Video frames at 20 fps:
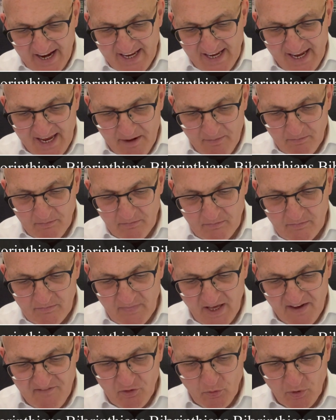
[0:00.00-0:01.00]
him,
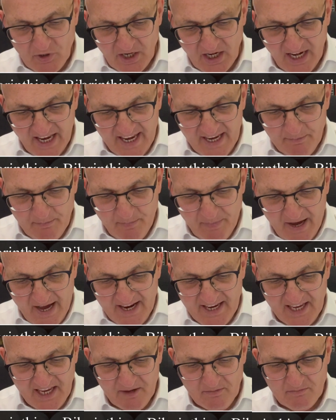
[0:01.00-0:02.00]
everyone lay
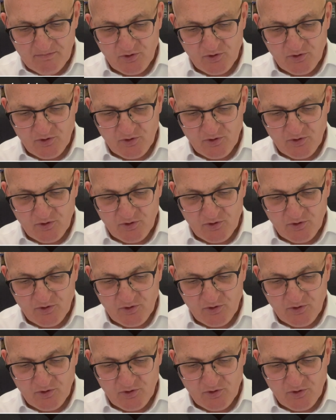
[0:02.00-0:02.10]
by him.